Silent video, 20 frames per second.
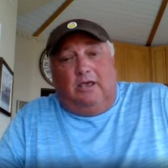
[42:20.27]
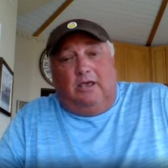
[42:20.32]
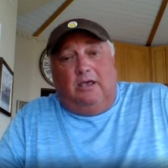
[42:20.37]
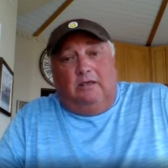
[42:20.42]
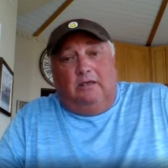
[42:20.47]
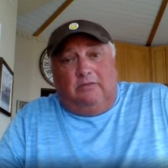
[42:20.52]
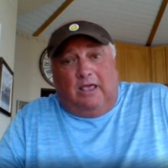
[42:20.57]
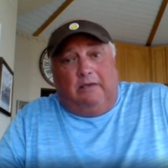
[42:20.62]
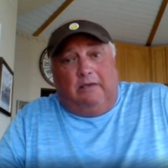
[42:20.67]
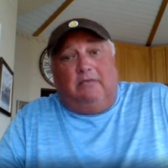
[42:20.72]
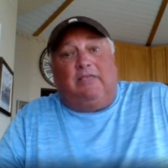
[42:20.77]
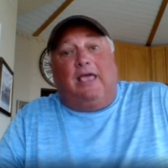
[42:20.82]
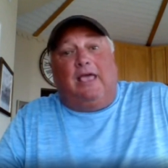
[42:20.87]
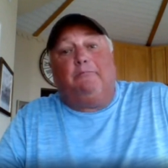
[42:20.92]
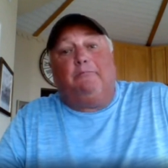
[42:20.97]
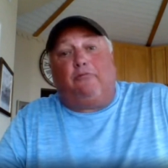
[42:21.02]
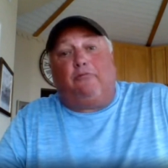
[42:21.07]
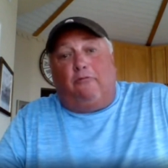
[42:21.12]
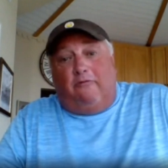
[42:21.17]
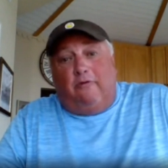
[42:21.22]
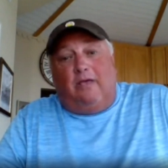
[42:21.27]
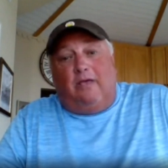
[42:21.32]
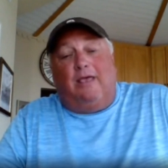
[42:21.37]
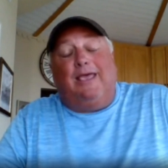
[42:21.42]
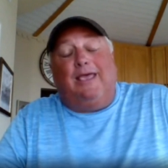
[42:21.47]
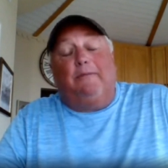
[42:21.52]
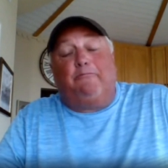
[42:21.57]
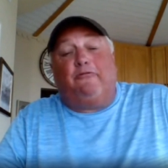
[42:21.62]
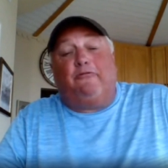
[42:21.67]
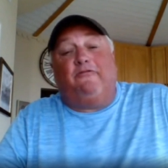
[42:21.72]
They they impro
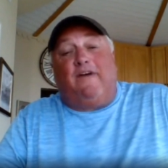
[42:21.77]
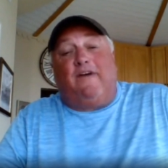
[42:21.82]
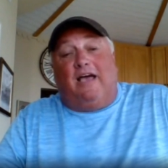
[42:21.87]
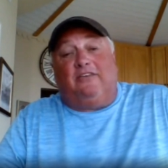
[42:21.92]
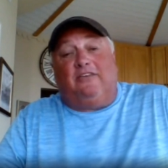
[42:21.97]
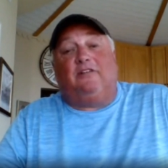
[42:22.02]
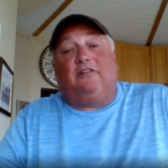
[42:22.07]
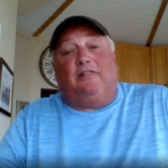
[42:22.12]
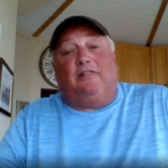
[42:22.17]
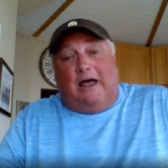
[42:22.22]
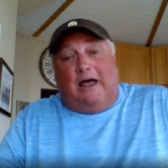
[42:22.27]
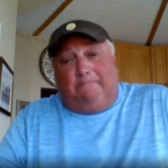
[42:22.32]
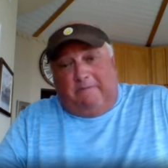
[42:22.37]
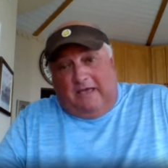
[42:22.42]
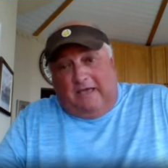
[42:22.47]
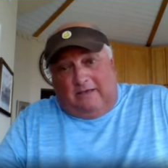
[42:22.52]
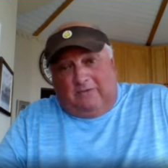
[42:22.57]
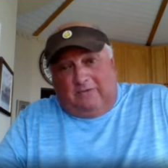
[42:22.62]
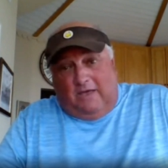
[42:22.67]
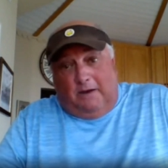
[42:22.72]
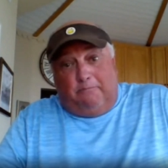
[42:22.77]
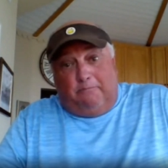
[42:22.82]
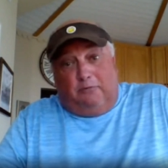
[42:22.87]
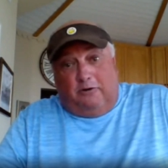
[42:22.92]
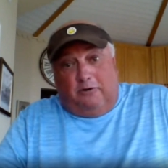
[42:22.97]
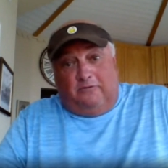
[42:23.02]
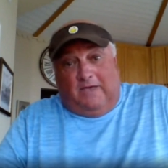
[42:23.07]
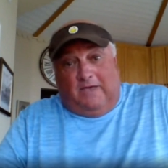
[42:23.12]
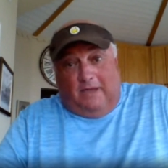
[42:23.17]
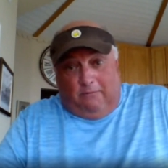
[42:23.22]
improvised a lot back then.
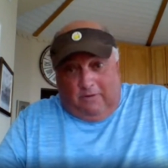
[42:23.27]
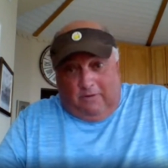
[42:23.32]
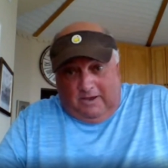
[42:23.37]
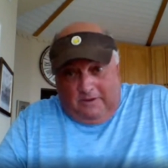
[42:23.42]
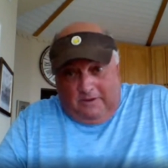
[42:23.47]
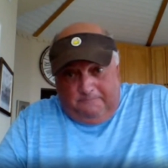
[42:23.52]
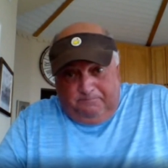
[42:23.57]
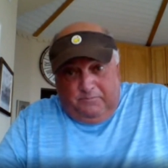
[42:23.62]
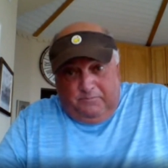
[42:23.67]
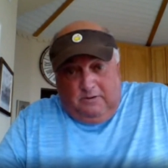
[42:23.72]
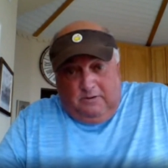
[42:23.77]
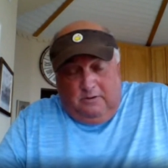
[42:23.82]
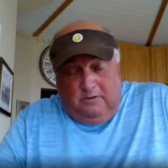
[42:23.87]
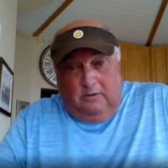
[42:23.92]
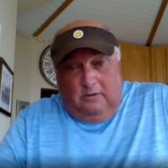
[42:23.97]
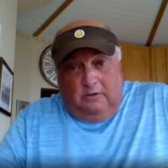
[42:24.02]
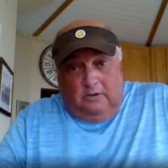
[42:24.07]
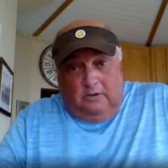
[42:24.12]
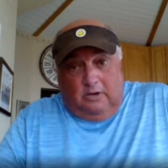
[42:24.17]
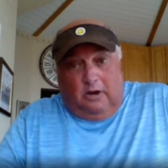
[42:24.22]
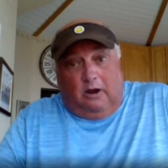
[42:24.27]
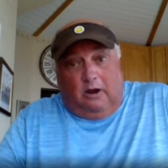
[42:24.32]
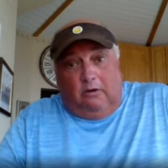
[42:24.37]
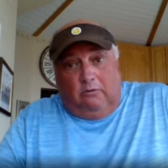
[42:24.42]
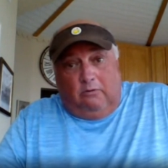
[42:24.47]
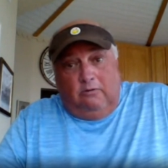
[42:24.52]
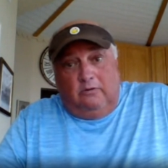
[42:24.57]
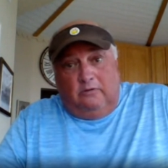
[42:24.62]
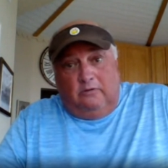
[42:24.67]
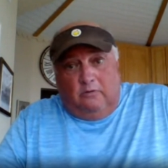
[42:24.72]
Put it that way. You yeah.
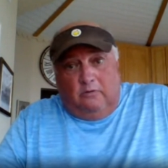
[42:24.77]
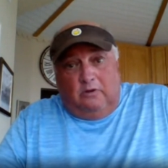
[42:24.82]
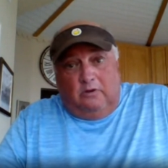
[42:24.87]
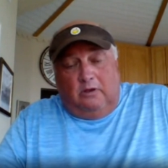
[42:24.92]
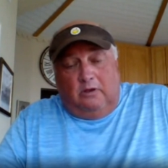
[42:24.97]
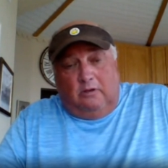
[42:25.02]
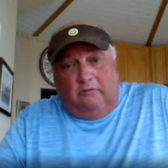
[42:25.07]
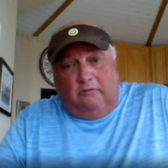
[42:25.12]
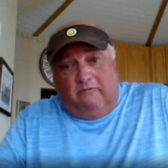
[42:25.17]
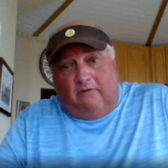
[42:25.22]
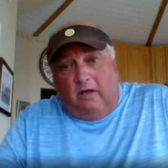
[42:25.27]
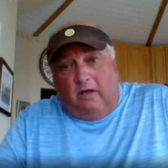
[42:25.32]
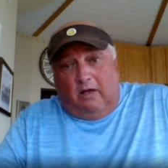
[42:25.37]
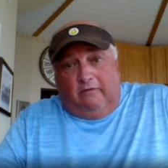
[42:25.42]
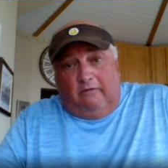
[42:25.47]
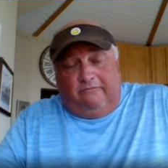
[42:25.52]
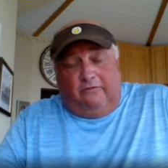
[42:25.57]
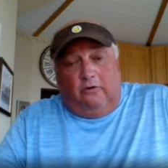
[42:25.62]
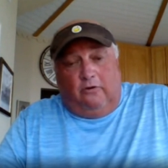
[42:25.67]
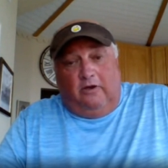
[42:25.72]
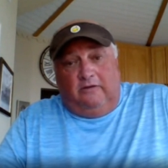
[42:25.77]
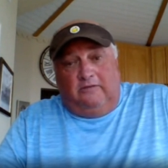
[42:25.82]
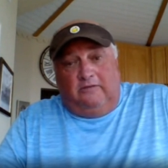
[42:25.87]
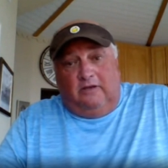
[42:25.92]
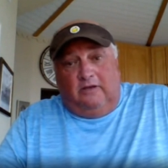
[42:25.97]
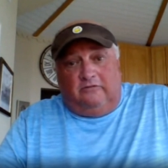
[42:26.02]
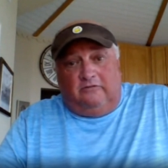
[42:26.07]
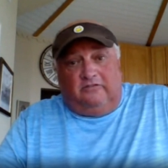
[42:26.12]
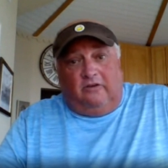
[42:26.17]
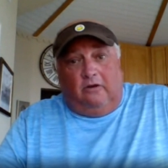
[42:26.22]
know, uh, Floyd
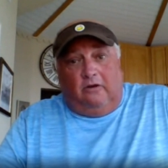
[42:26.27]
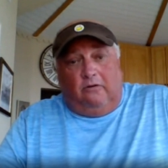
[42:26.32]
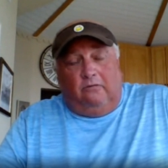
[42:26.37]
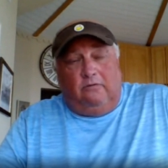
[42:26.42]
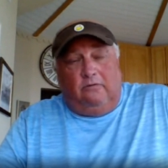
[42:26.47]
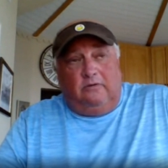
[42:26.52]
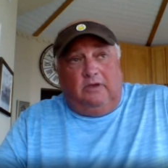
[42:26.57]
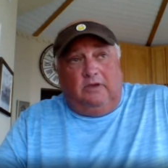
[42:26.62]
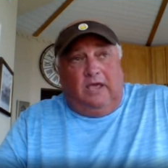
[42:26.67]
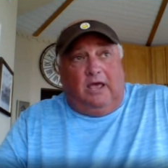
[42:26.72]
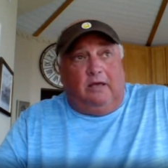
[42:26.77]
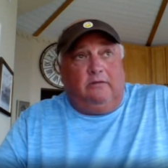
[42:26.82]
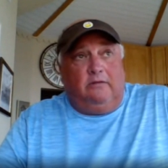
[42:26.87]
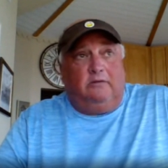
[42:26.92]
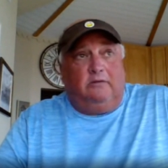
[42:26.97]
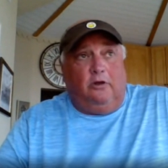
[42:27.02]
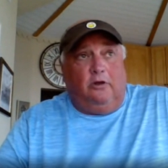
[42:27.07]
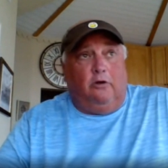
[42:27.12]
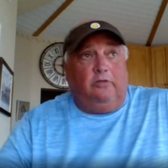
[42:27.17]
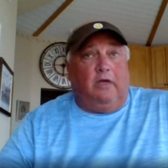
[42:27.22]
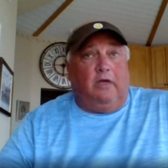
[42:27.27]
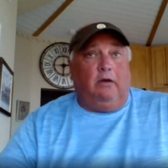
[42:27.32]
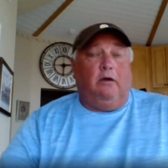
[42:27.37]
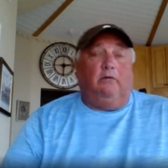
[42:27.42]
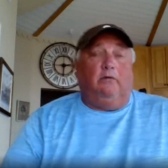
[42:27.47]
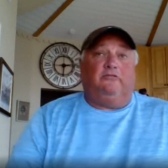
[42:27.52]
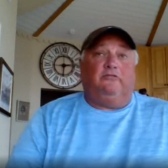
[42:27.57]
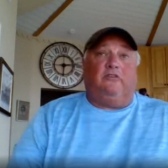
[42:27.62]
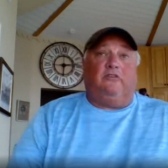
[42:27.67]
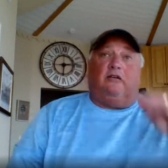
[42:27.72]
did. So yeah, no, that, it
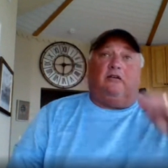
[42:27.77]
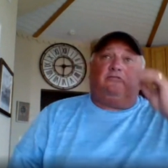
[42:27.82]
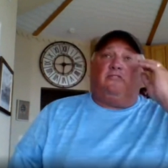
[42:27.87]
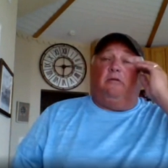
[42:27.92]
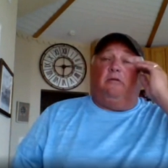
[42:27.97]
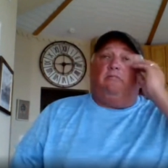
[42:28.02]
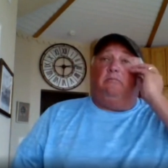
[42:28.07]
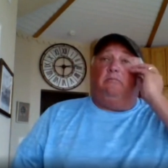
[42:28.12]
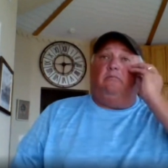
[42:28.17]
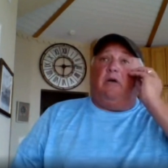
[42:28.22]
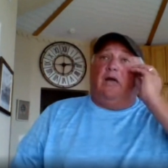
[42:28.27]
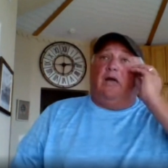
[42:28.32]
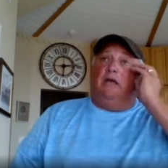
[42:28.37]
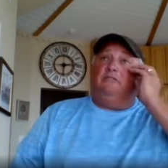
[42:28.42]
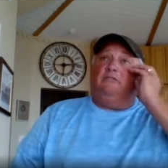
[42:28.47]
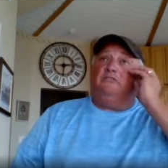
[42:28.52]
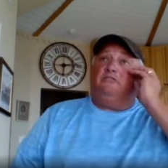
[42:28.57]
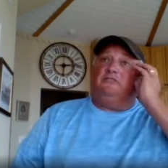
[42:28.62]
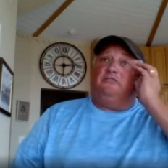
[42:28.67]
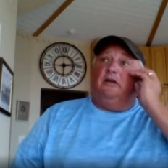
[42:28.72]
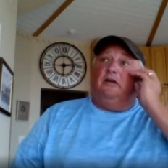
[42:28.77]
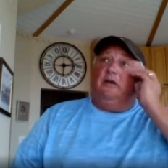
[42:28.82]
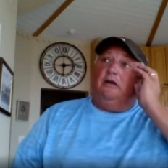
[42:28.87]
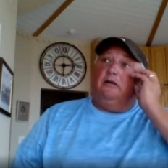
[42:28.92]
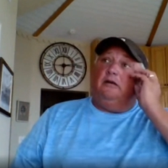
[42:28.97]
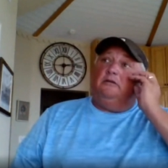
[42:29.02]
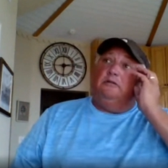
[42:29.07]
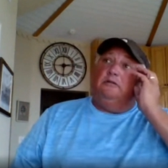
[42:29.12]
was awesome. I just uh,